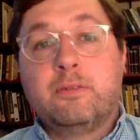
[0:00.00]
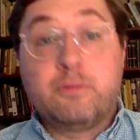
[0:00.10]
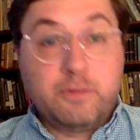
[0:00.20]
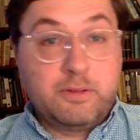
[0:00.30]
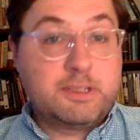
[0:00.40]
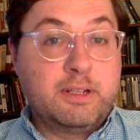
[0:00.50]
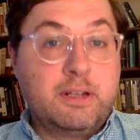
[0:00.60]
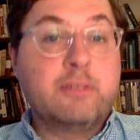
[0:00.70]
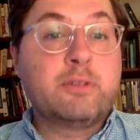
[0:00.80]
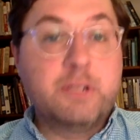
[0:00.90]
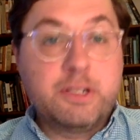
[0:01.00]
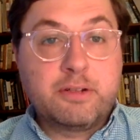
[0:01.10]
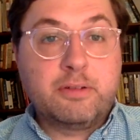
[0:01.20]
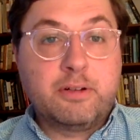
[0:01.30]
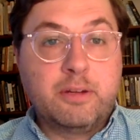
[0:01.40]
For the study of
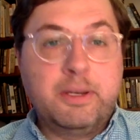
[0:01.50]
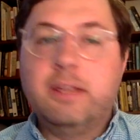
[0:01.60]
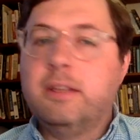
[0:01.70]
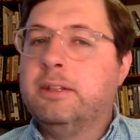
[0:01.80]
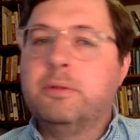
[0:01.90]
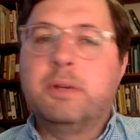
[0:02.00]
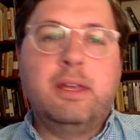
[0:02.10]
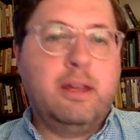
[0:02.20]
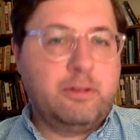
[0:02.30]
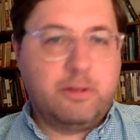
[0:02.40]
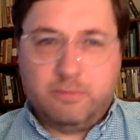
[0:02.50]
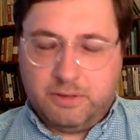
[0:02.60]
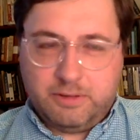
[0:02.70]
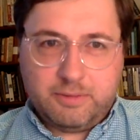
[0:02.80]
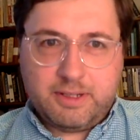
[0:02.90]
traditional harmony, you can't go
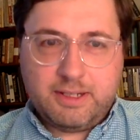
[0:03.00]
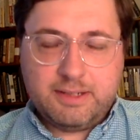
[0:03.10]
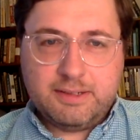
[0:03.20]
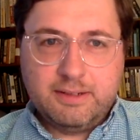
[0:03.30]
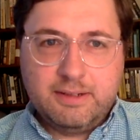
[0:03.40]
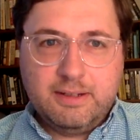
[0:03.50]
wrong with these.